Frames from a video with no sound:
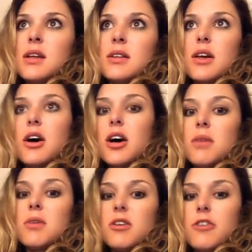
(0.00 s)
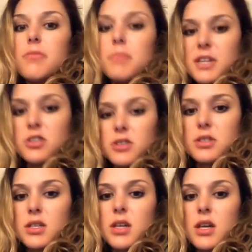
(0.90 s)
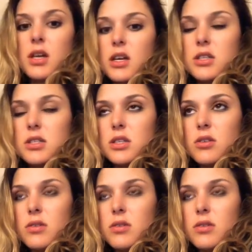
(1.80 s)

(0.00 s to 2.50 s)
the hub of pictures. So